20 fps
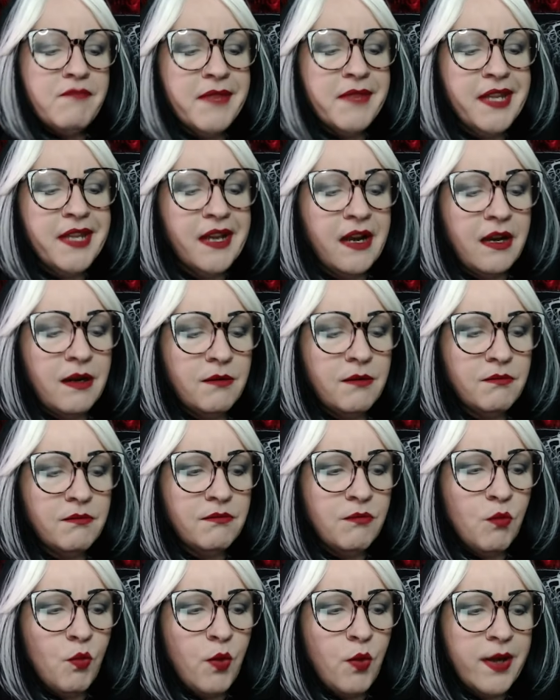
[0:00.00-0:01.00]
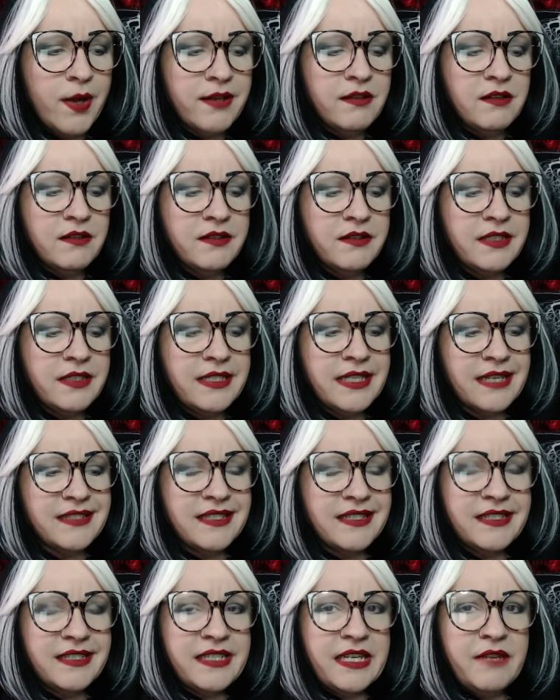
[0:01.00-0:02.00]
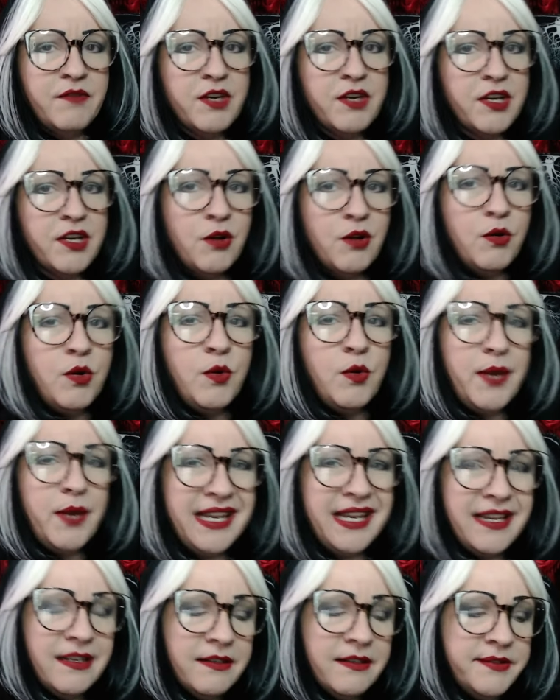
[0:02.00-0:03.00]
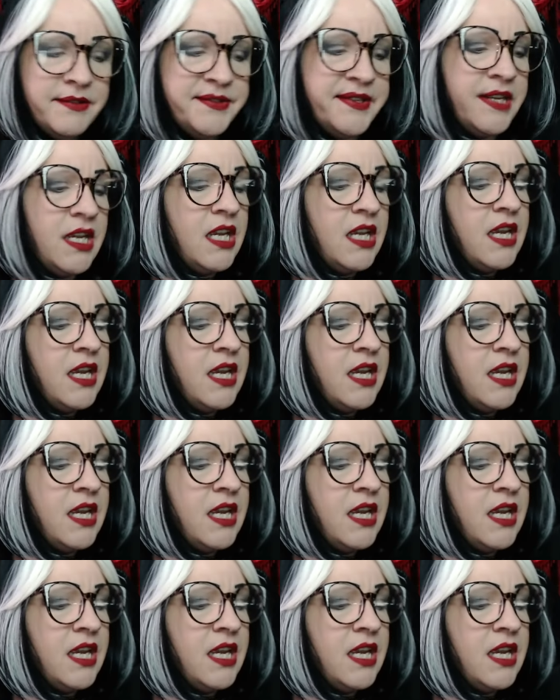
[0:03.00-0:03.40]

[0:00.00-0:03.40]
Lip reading: Will doesn't even know who he is,